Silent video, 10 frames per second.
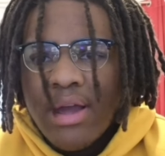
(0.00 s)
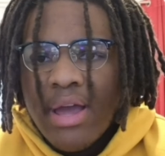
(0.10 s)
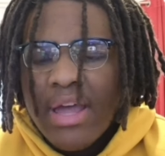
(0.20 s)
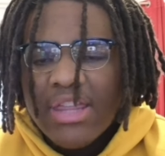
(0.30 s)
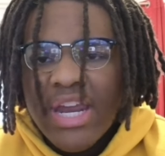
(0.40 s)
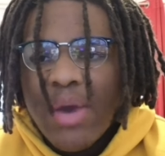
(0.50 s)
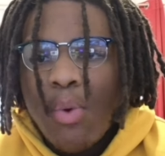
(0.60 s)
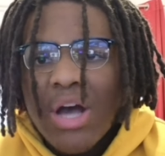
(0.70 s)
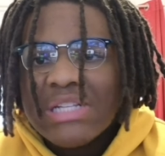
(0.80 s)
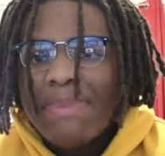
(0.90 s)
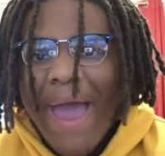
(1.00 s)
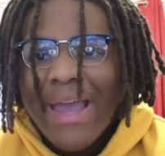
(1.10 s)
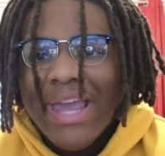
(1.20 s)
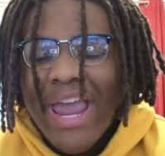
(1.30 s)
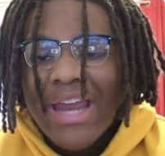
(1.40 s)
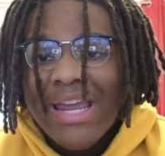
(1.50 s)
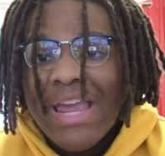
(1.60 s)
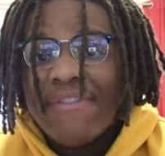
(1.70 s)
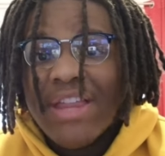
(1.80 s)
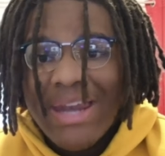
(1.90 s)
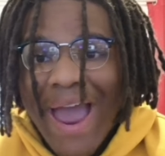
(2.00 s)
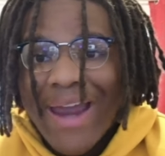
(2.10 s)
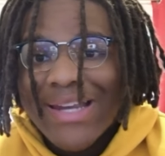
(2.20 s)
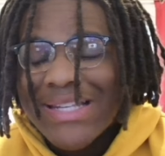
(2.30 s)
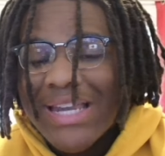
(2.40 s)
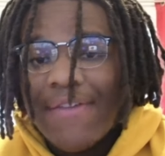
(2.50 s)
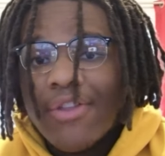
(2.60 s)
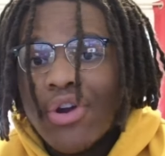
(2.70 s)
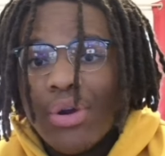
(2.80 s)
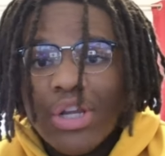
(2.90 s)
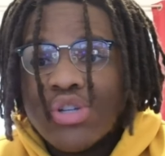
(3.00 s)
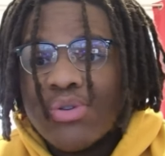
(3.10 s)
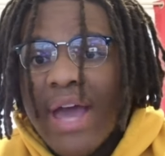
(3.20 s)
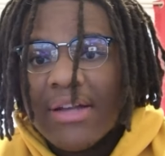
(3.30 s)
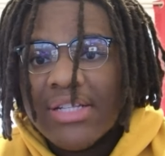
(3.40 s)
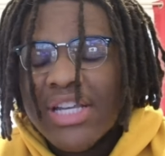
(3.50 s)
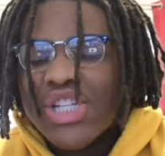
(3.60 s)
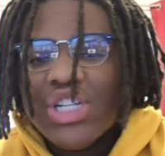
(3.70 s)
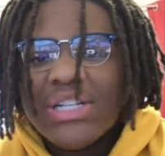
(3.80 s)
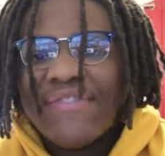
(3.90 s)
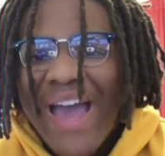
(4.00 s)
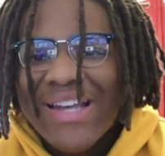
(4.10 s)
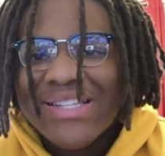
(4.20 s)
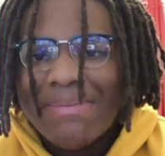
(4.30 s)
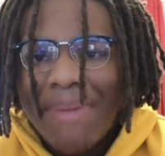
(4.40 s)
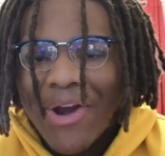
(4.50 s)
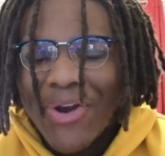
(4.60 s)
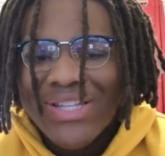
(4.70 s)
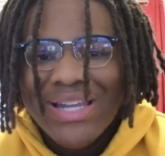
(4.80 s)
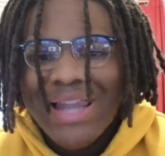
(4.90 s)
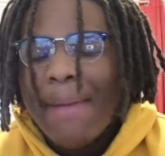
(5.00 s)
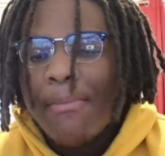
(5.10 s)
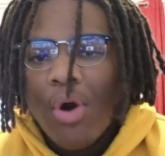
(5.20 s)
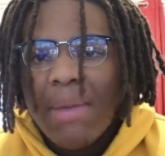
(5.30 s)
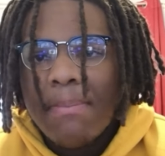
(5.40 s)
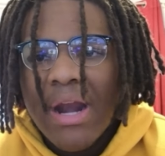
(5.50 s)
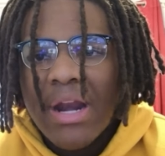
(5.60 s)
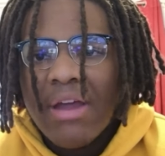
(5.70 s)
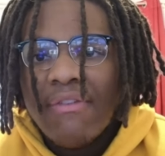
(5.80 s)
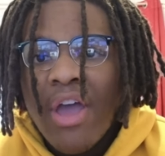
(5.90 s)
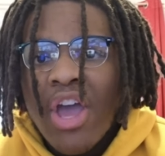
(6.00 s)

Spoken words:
than it was back in even the 90s and even the early 2000s. It's just vastly better. It's a lot more competitive.